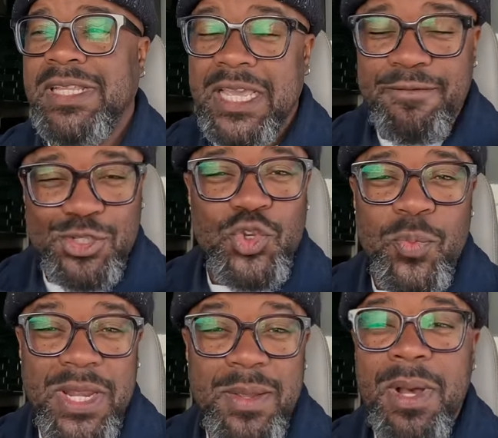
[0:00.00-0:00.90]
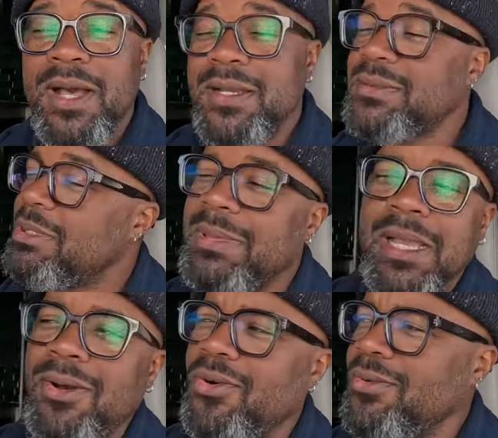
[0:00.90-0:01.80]
Like if it's too many bugs, I'm like
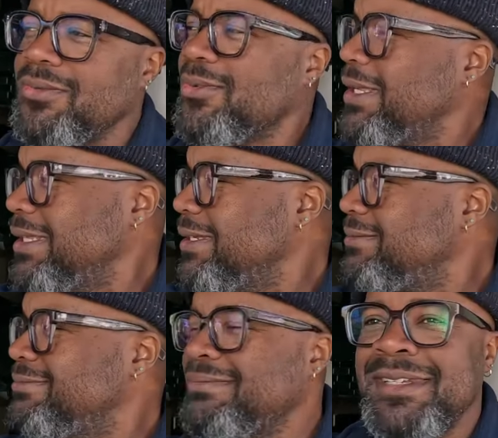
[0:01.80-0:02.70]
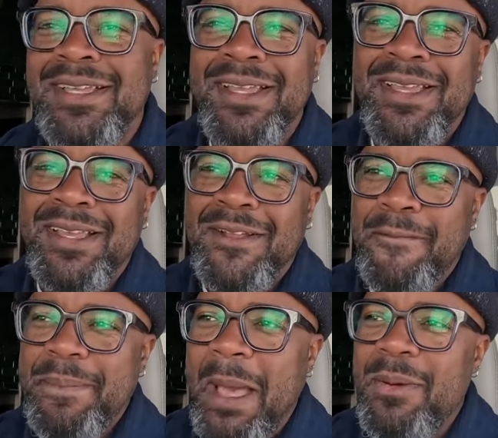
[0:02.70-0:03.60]
I don't really
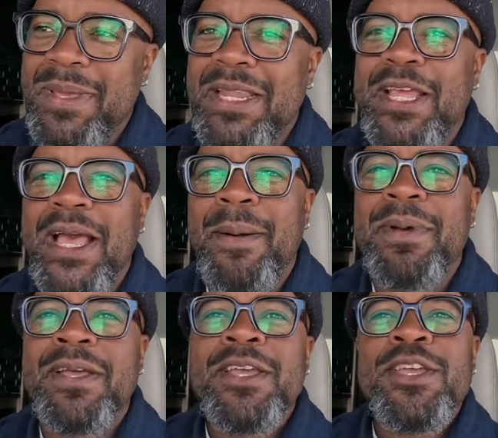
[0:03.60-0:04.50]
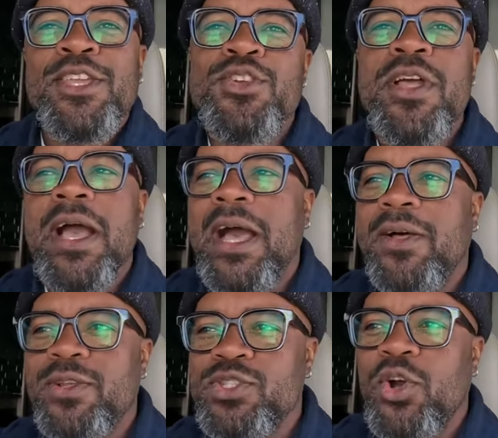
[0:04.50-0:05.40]
I'm gonna be that. I'm a. You know
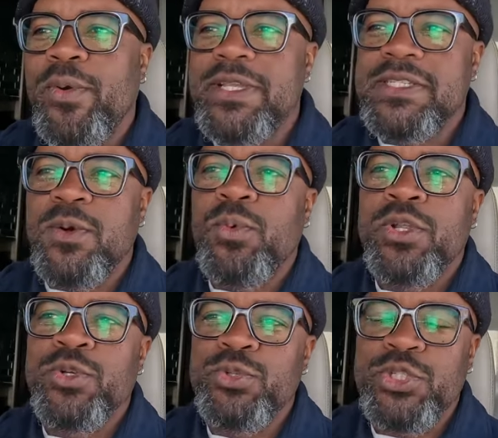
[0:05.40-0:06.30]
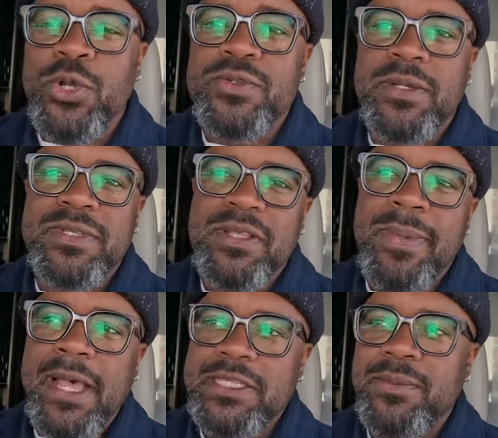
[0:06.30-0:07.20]
how there's always someone who shows up to the
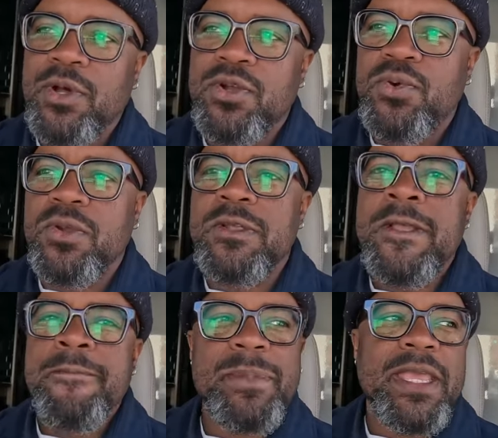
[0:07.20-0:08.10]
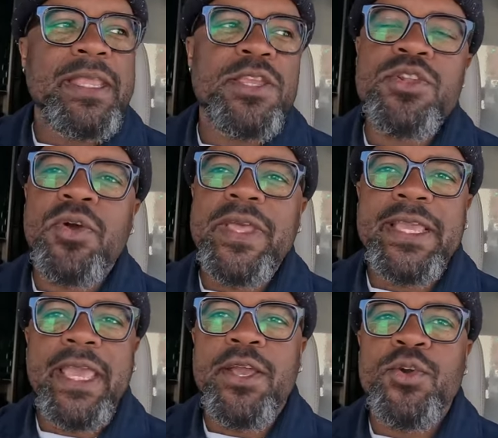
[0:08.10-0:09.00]
basketball court and you know they
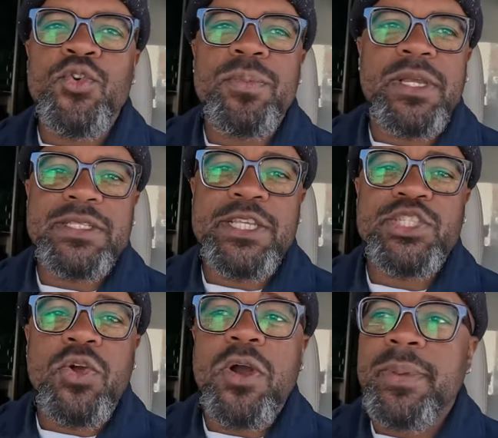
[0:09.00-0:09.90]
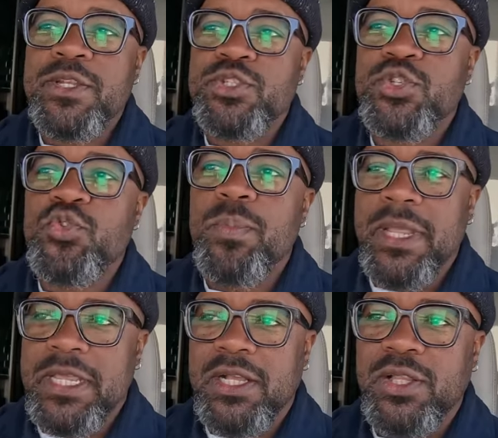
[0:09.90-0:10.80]
can't hoop because they show up in too
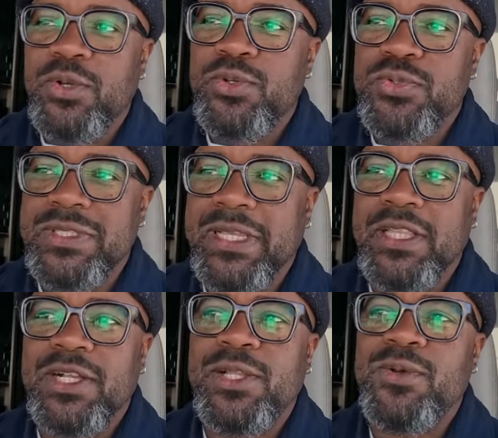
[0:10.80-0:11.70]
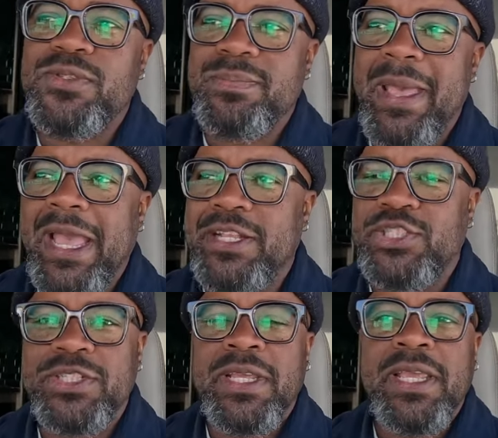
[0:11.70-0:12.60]
many clothes and like the clothes
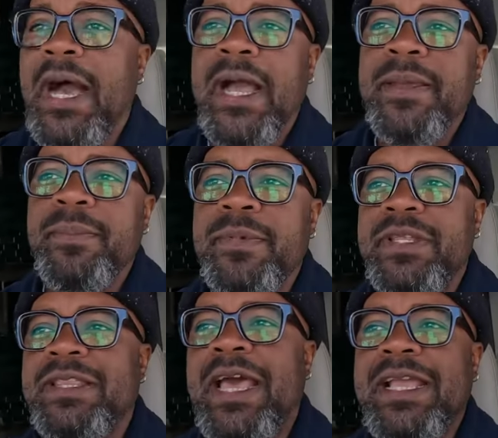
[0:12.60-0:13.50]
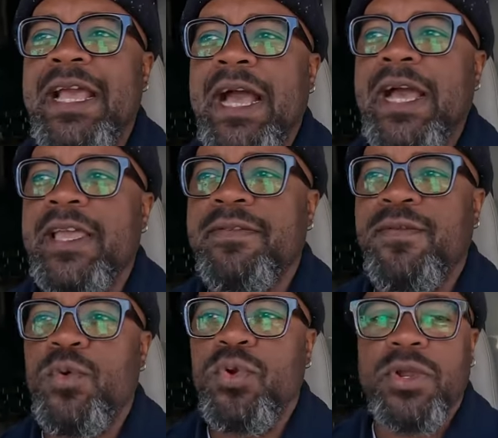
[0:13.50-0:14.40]
match. I'm that guy
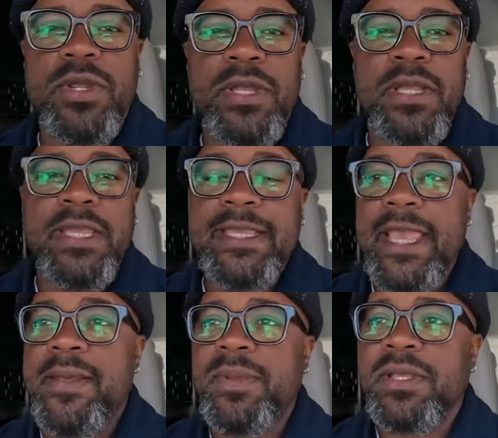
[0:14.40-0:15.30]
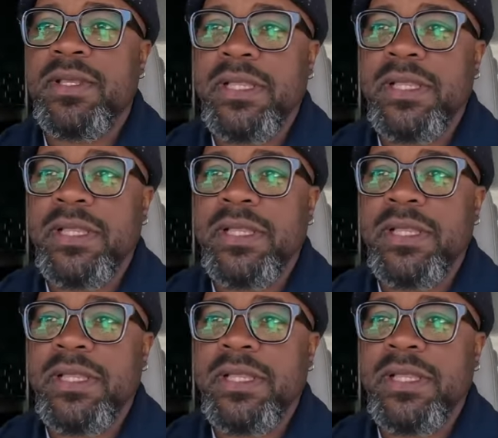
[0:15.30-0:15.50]
for camping.